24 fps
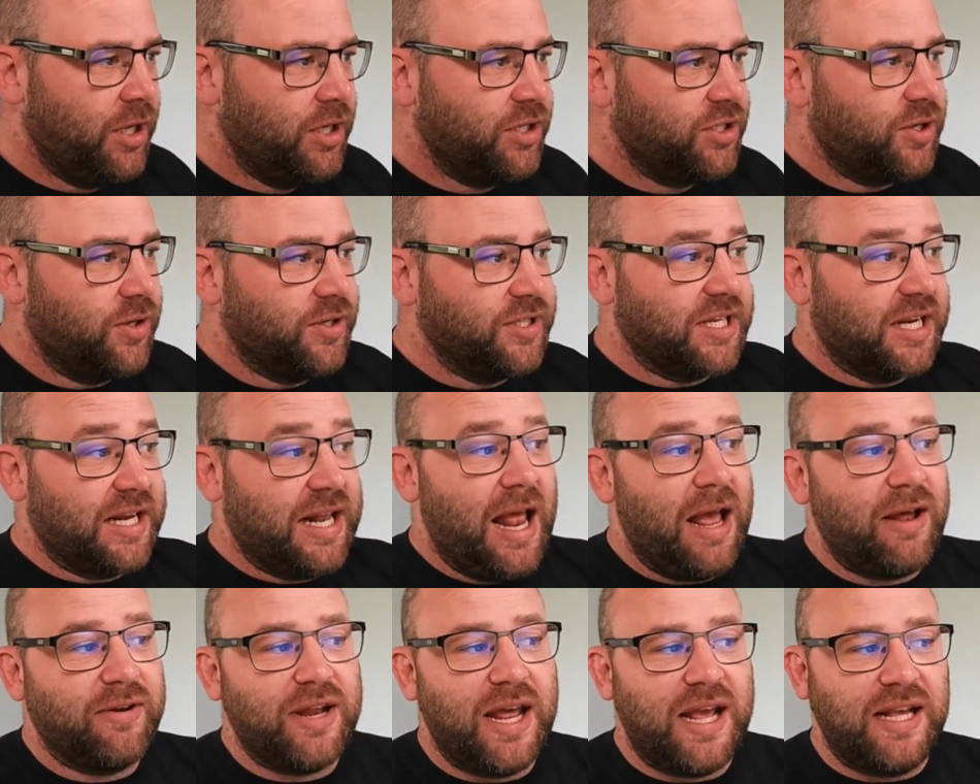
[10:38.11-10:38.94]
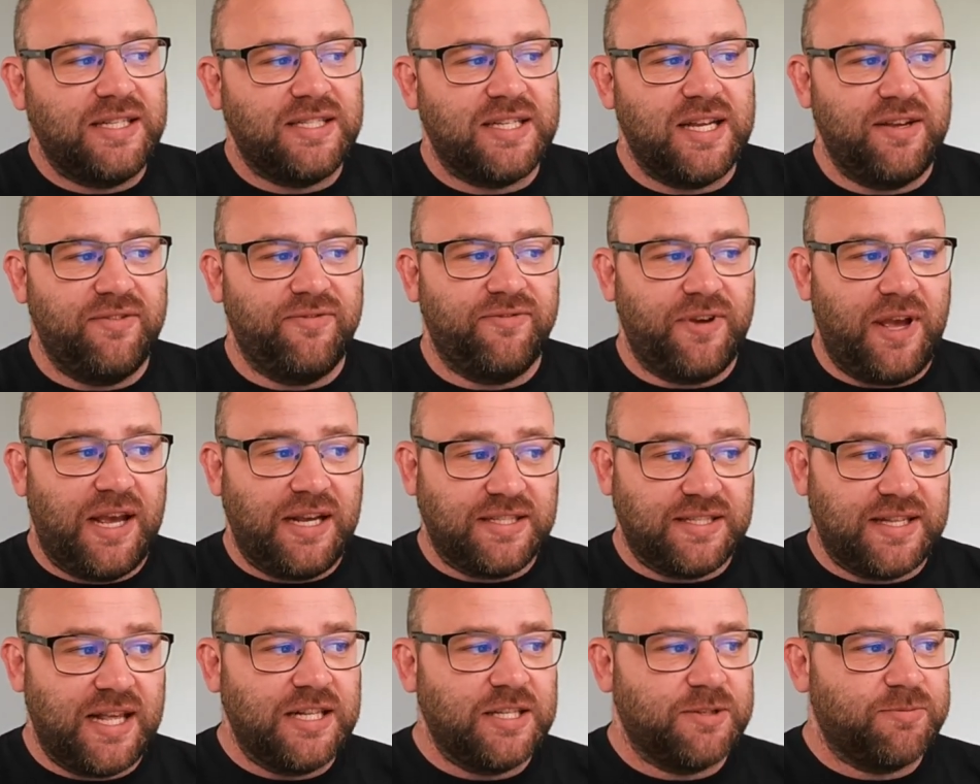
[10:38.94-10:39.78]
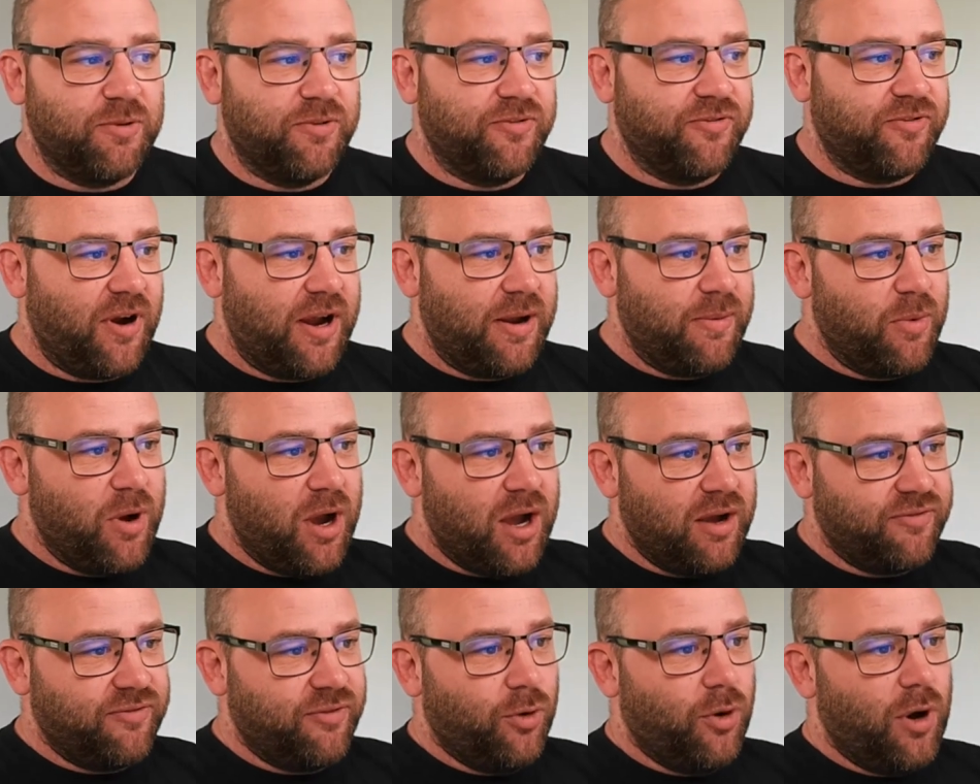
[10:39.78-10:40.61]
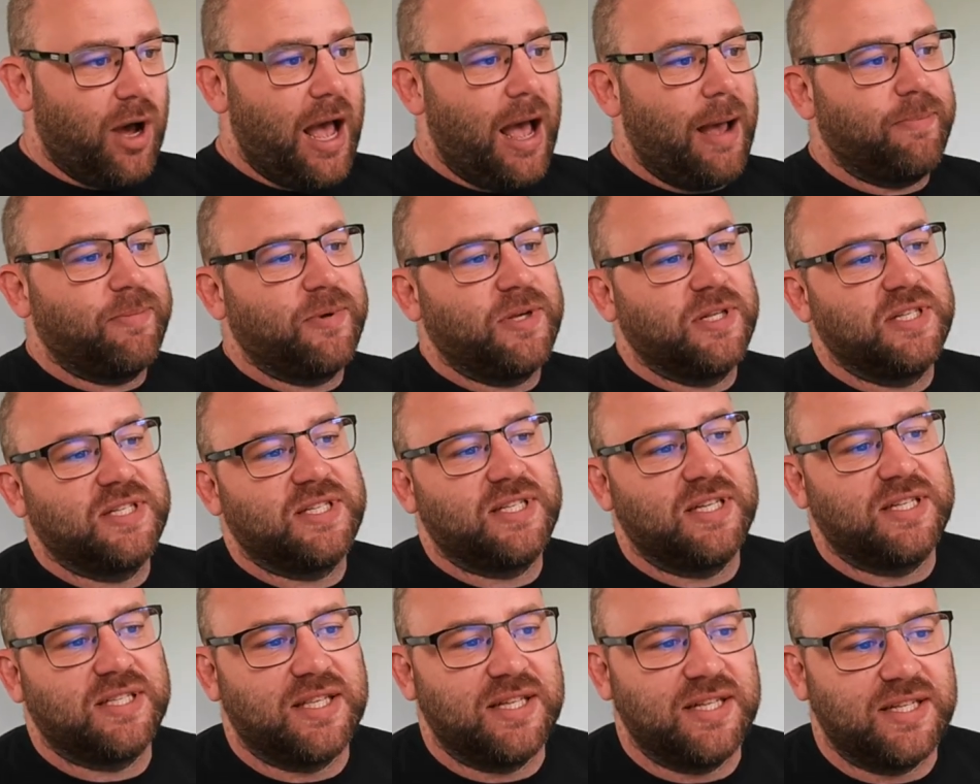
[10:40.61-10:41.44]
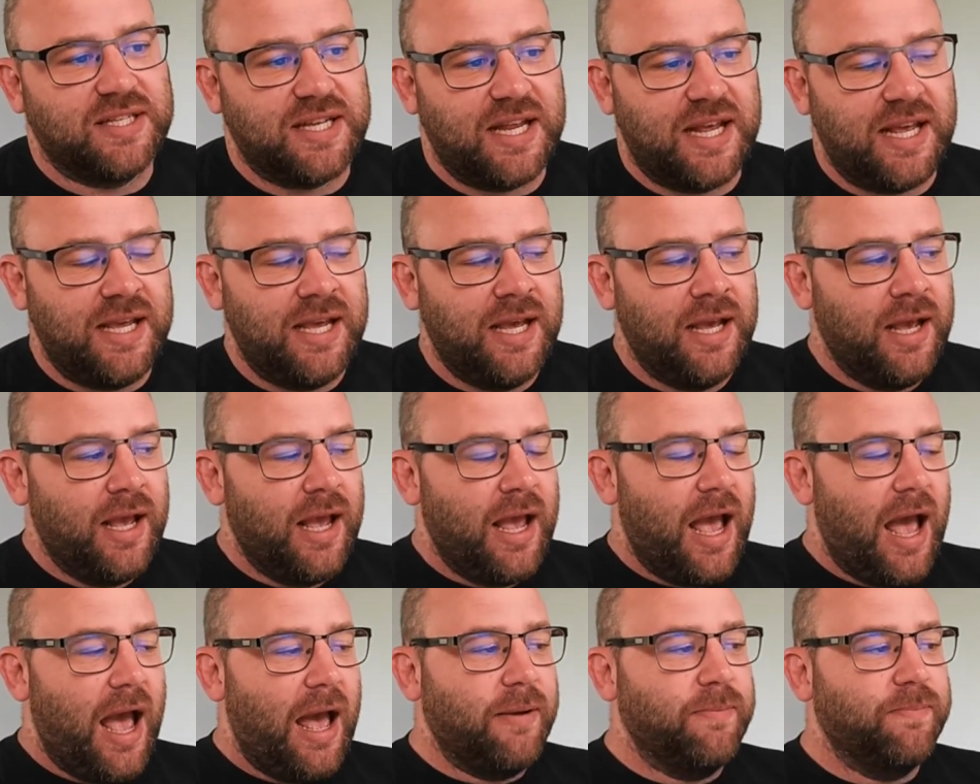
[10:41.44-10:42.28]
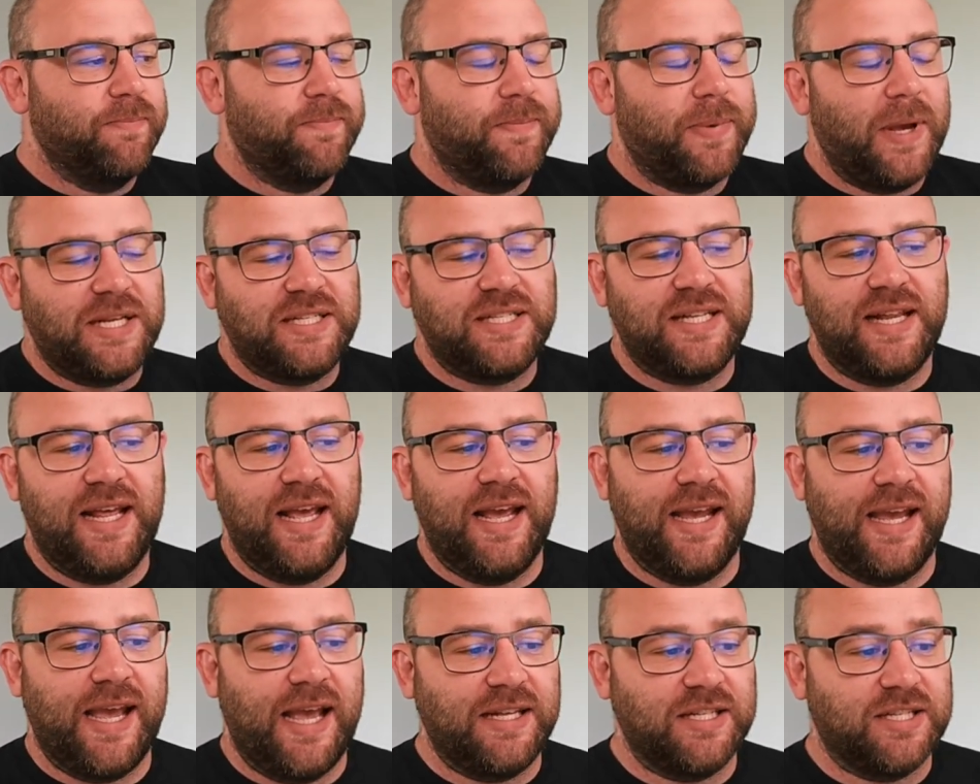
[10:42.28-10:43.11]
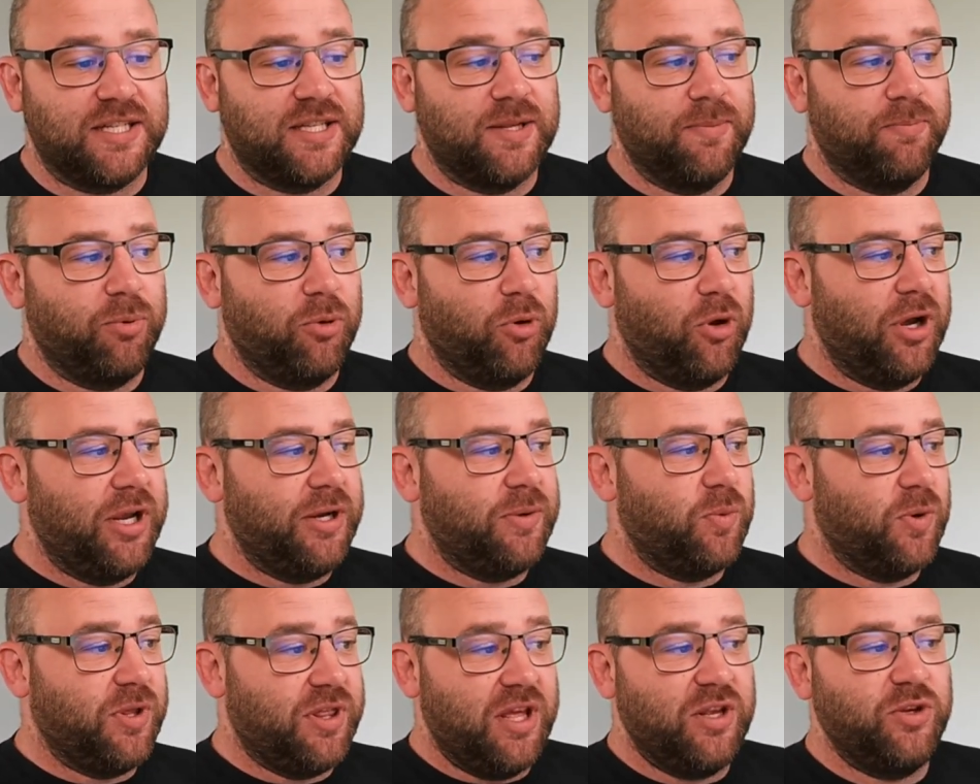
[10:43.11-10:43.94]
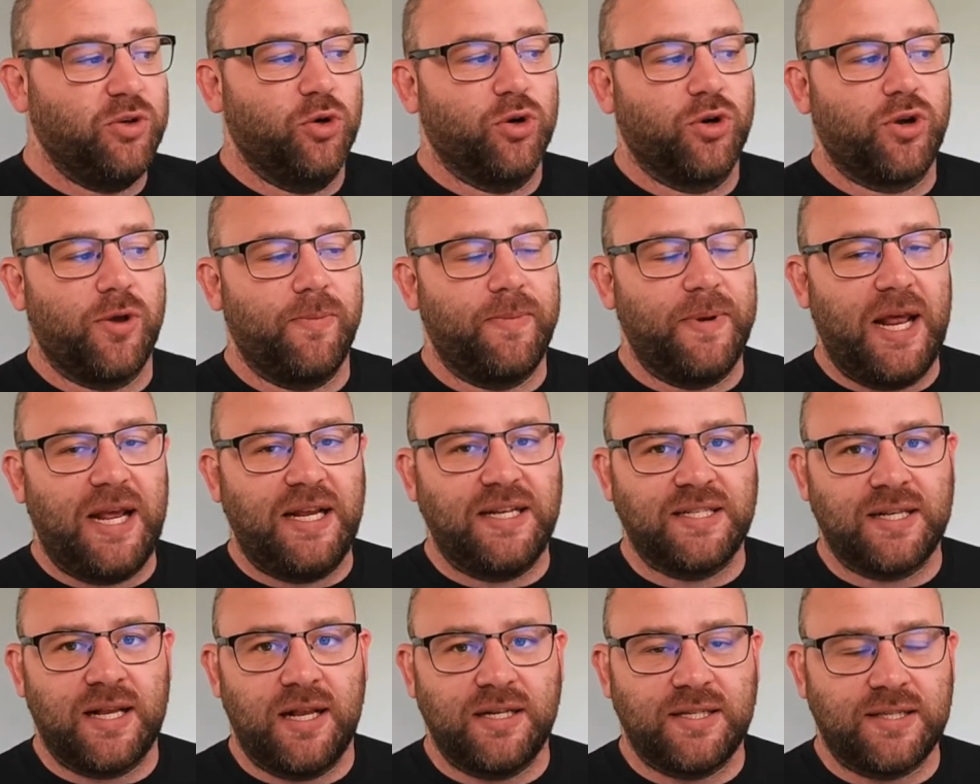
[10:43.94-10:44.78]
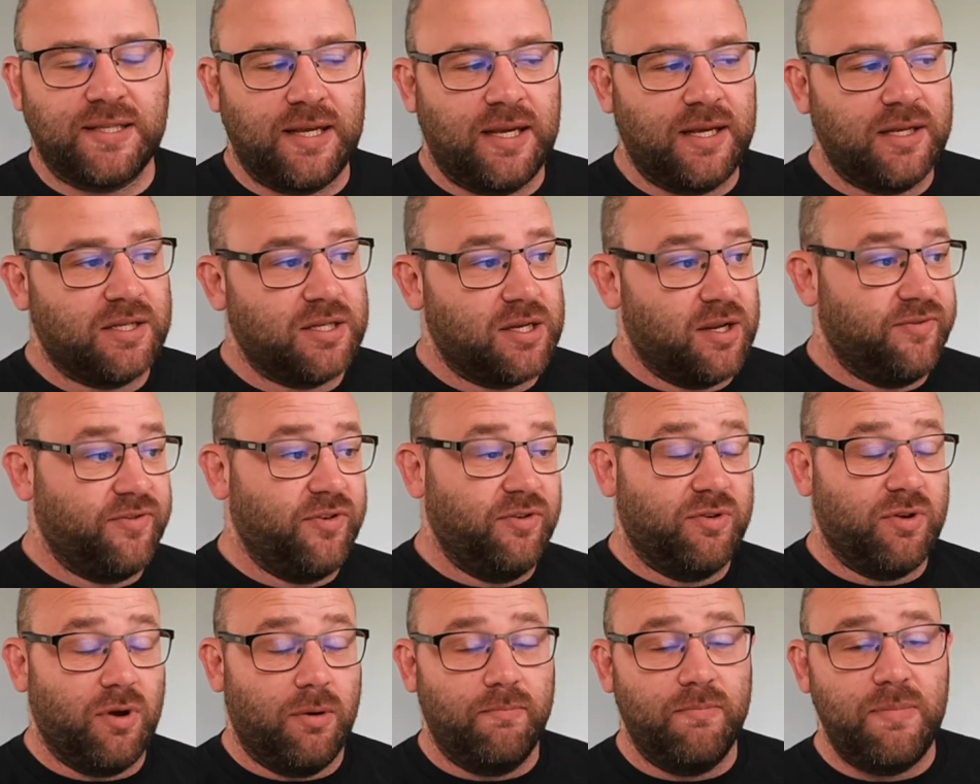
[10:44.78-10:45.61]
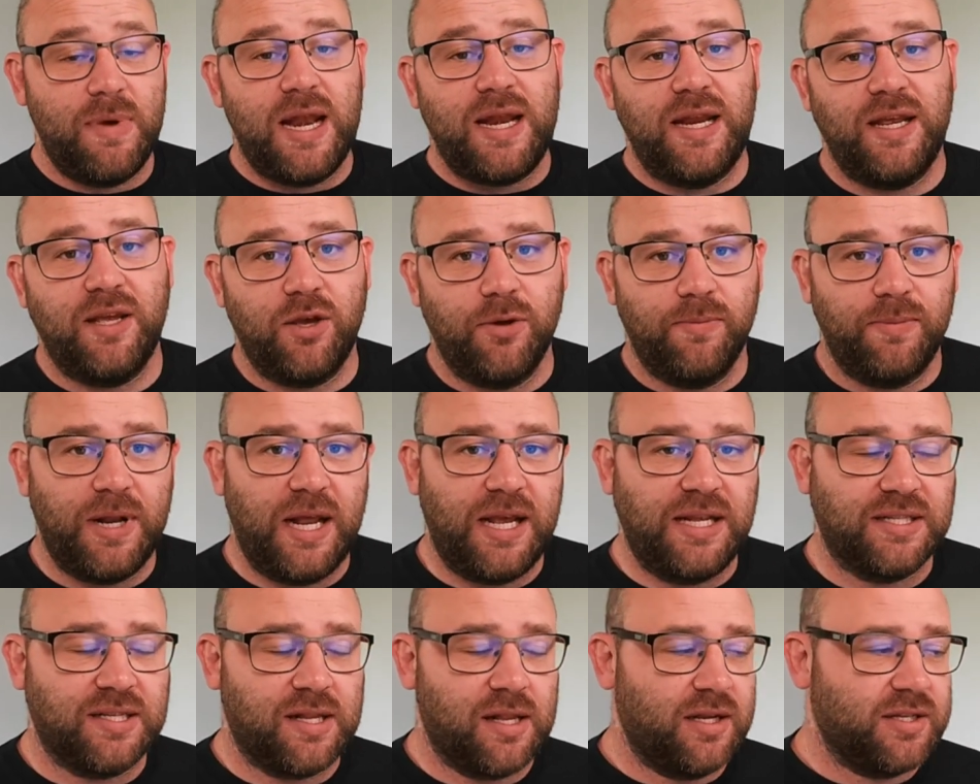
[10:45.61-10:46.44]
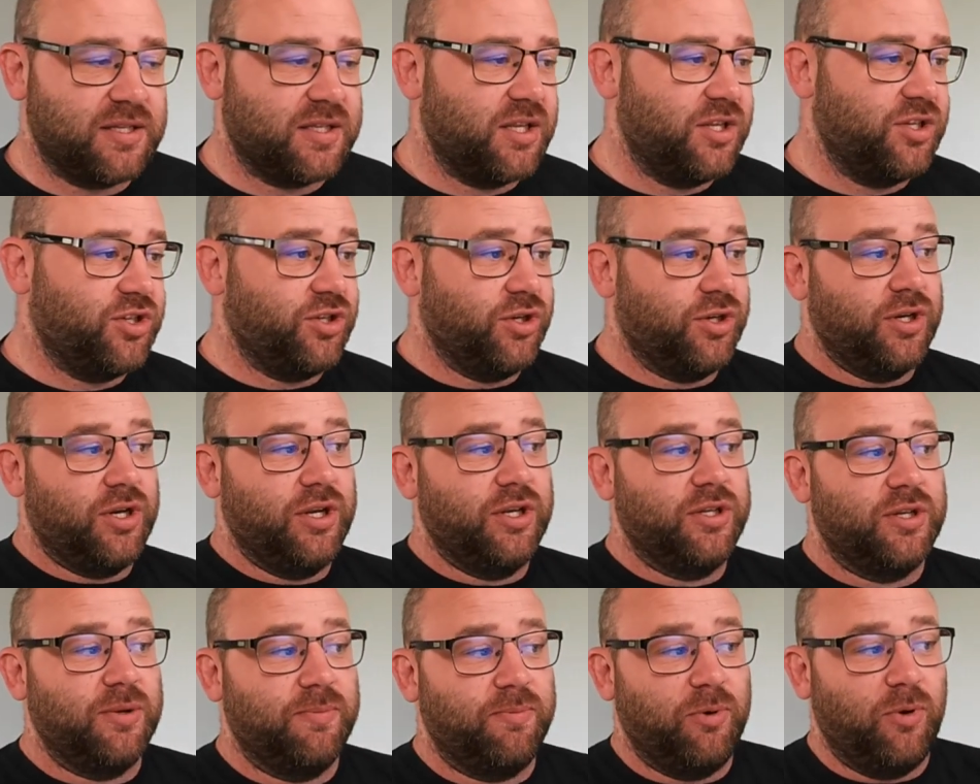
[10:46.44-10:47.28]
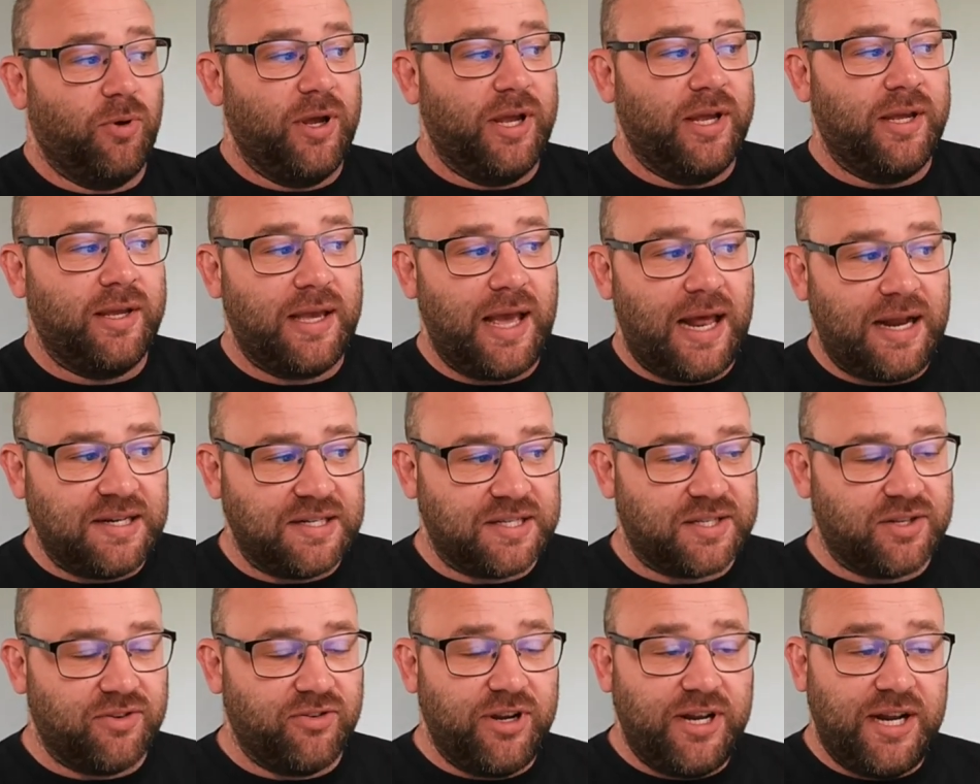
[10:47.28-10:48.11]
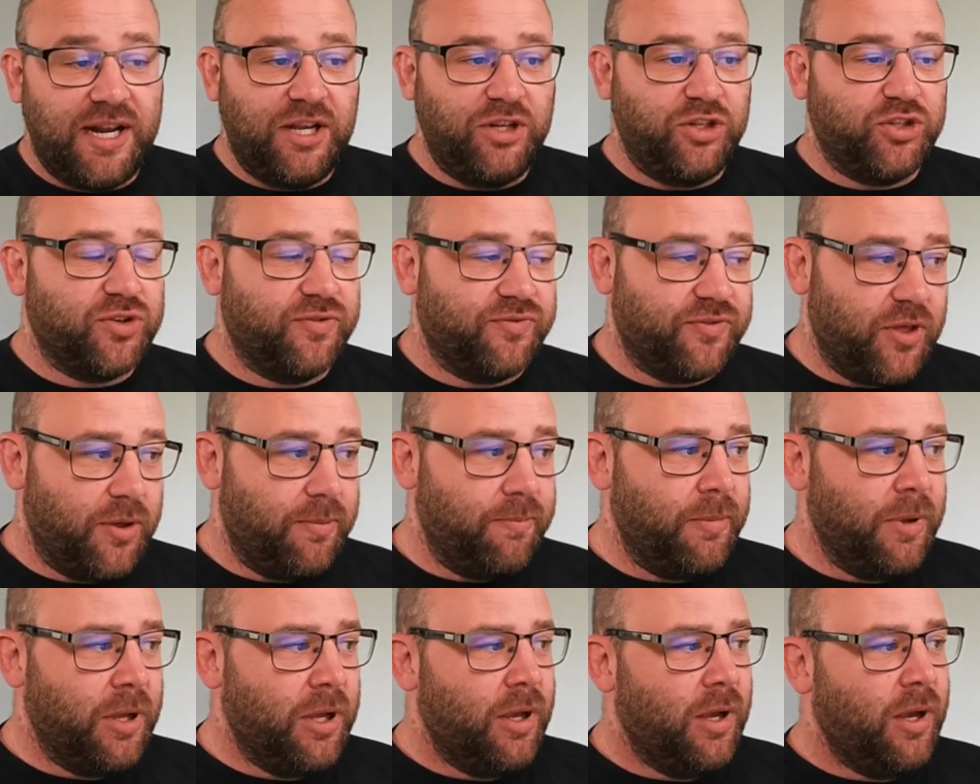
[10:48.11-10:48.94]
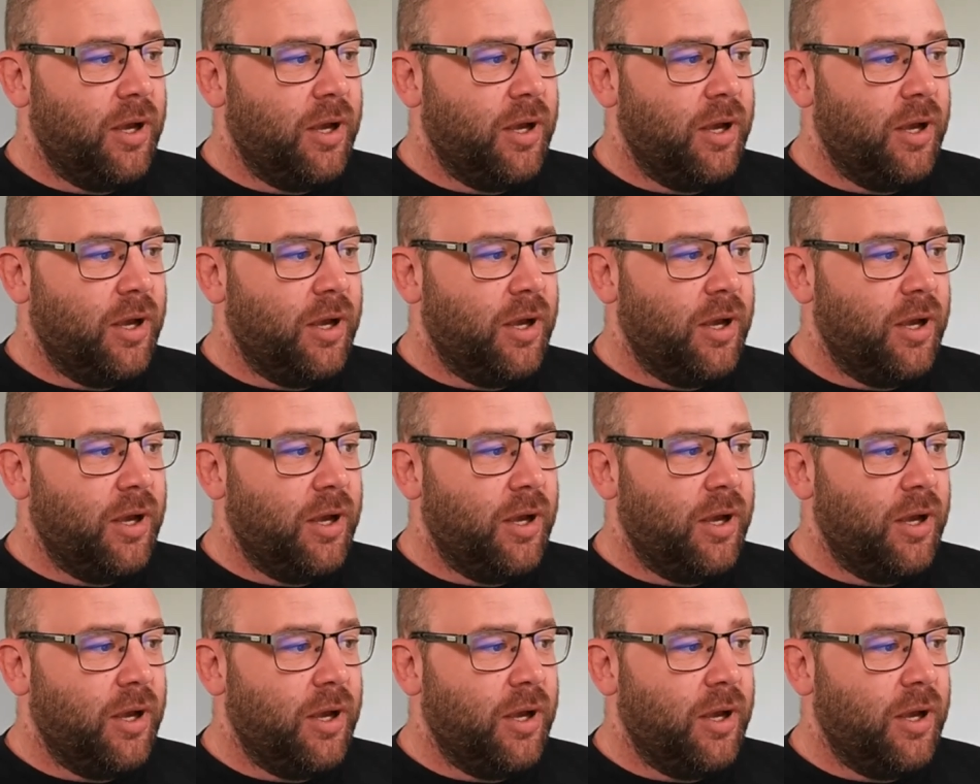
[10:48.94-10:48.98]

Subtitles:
So it's a cloud native extensible framework for app consistency, and basically it gets deployed within your Kubernetes cluster. So if you've got many Kubernetes clusters, you're going to deploy Canister in each of them.